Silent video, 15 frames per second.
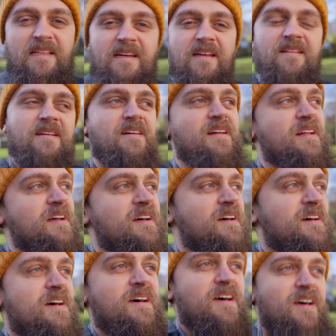that.
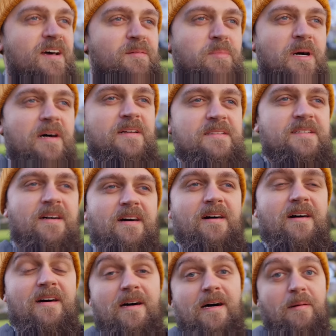But
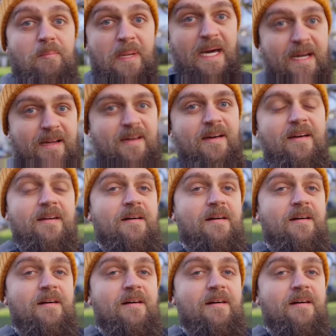uh, I'm back.